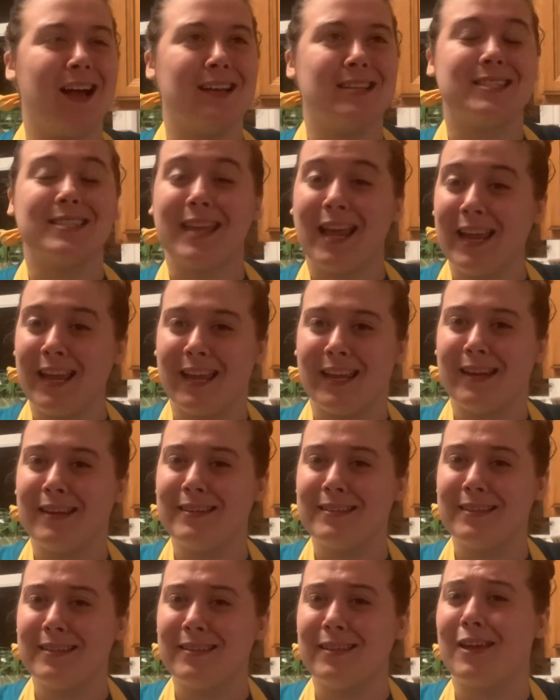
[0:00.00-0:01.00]

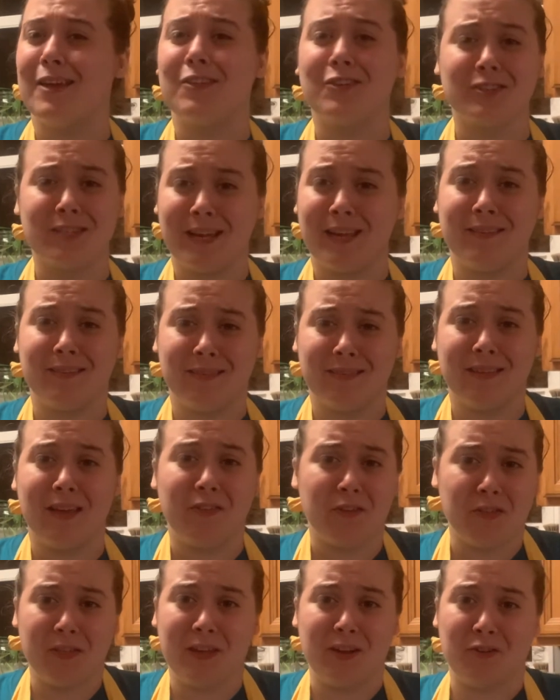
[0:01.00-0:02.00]
Second, the other
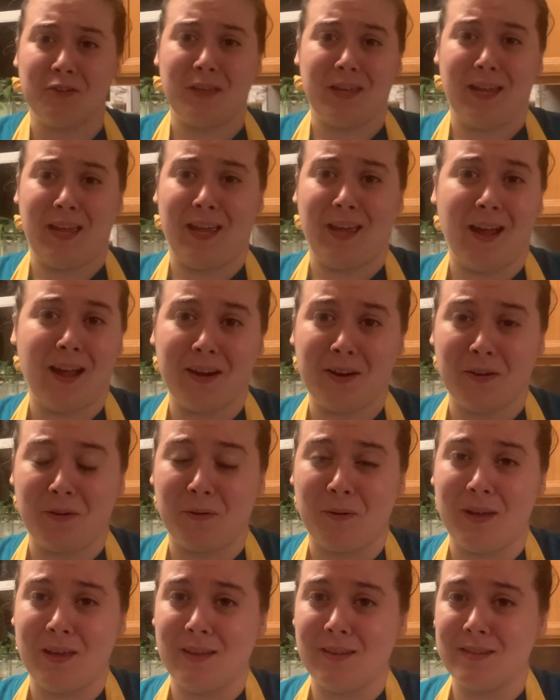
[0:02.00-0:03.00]
thing you're thinking, I
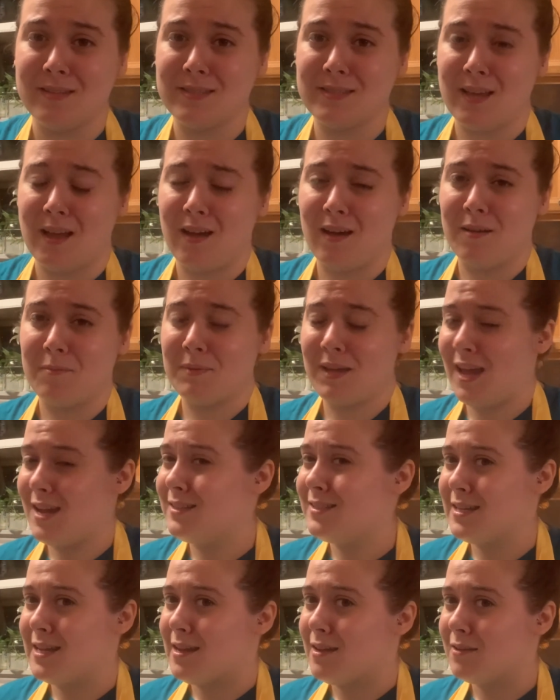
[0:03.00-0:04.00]
know, is
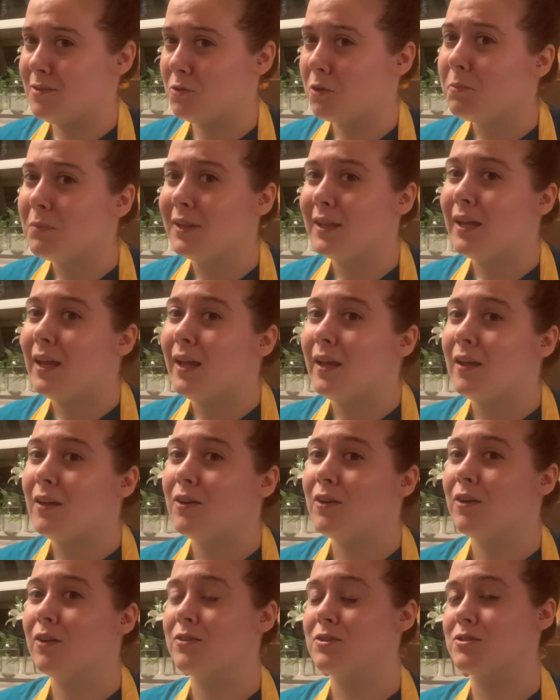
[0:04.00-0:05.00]
Kacy, normally
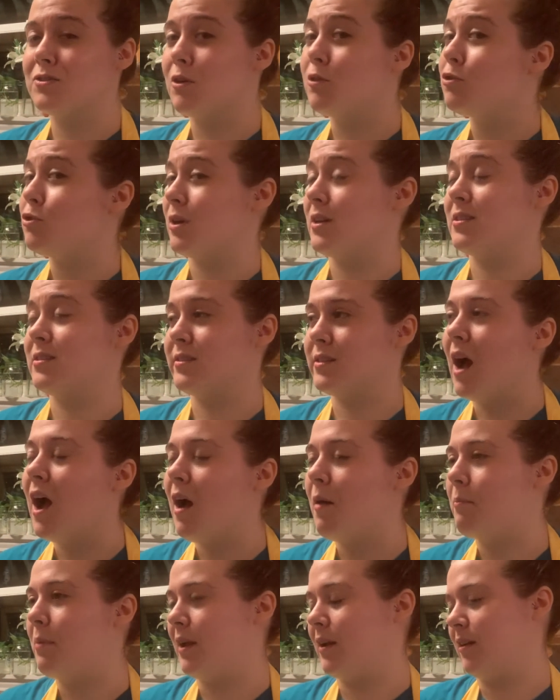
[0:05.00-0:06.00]
you're so dressed
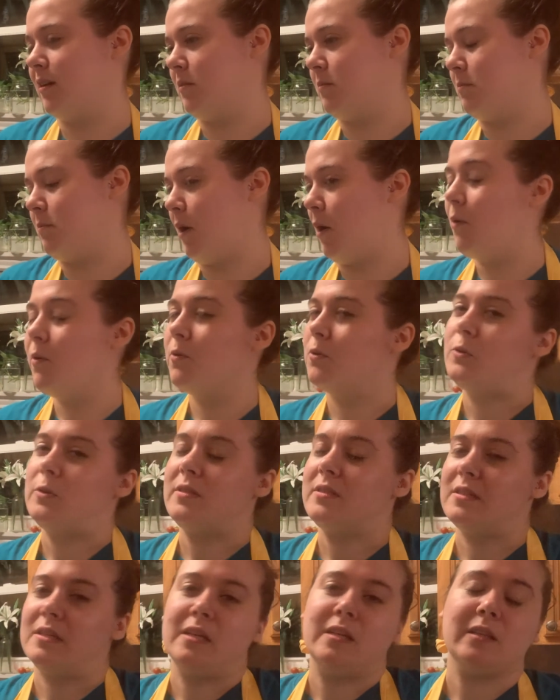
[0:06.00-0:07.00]
up and
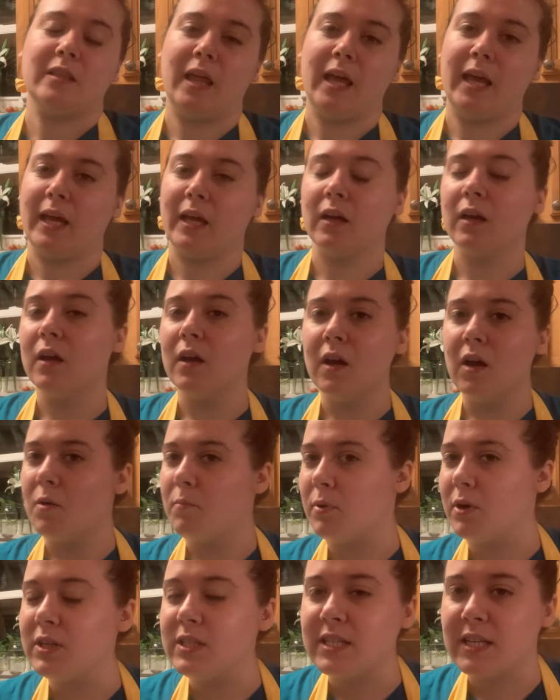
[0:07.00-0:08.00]
composed and like
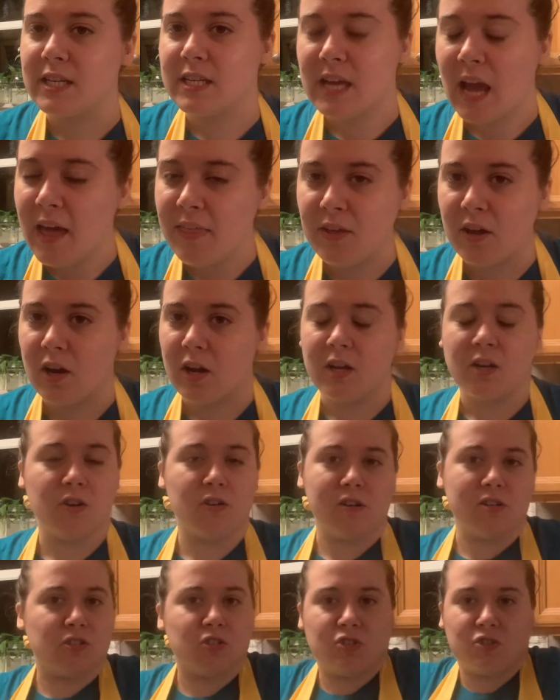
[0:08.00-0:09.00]
put together, and
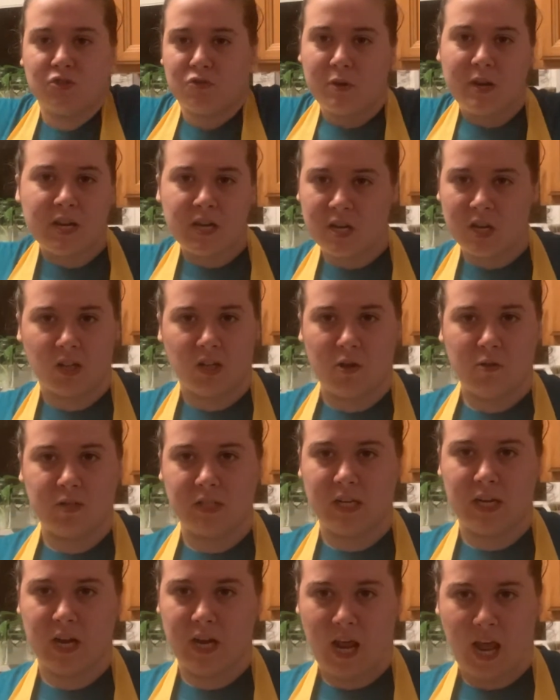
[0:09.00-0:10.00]
you're in street
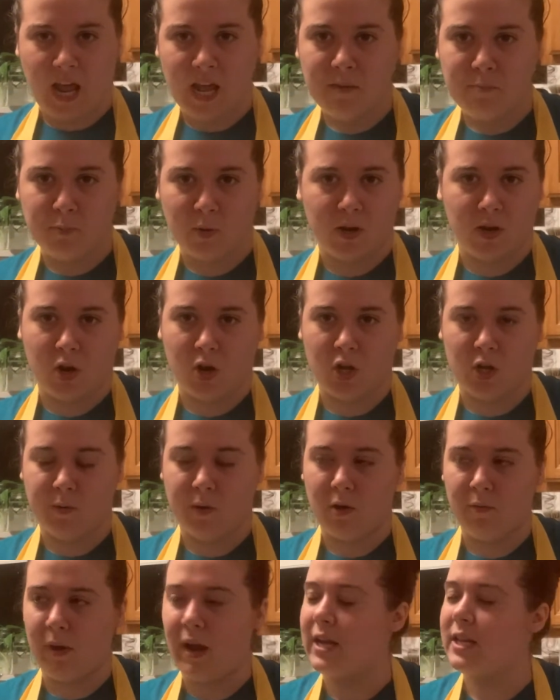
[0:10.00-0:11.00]
clothes and an apron. Are you
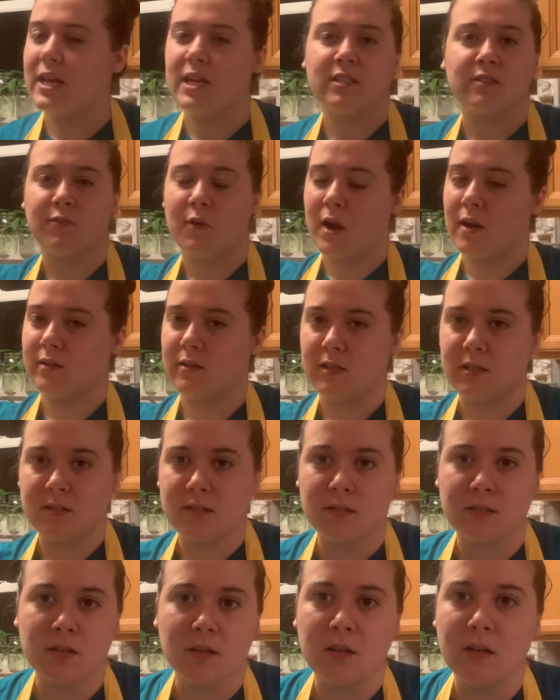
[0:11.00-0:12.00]
all right? Yes,
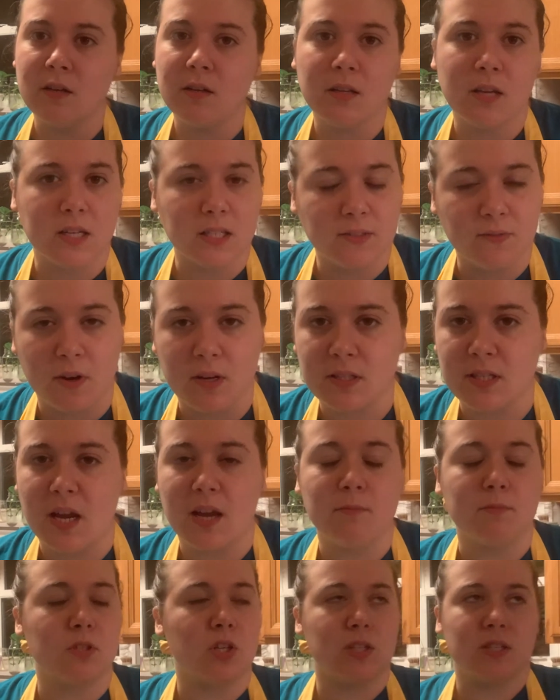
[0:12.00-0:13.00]
friends. Yes, friends, I
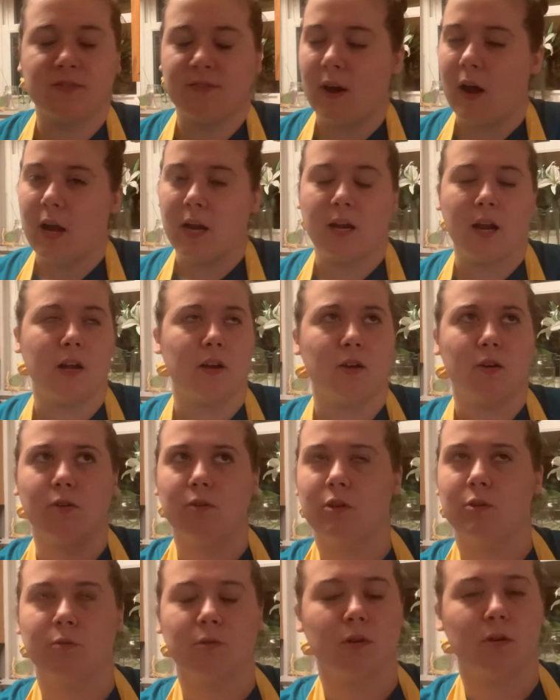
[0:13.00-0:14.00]
am just fine. I know
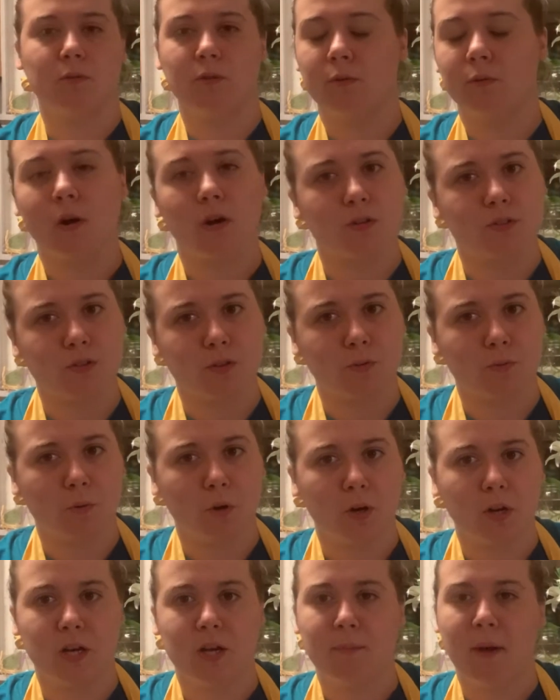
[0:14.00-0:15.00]
you were also
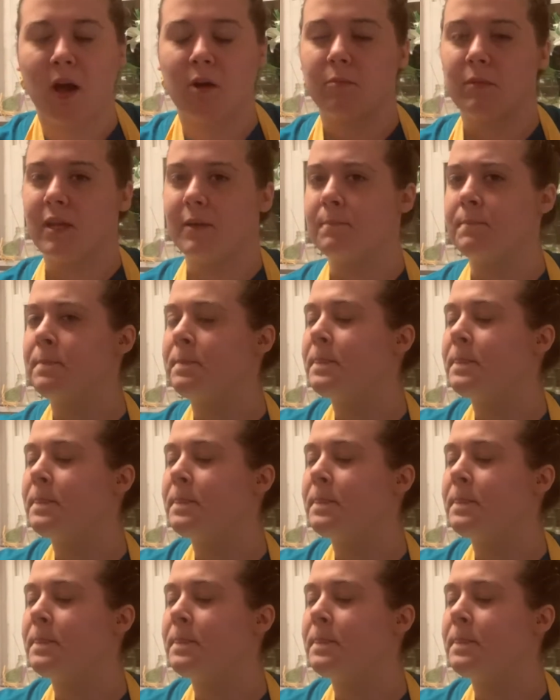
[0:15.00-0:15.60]
worried about me.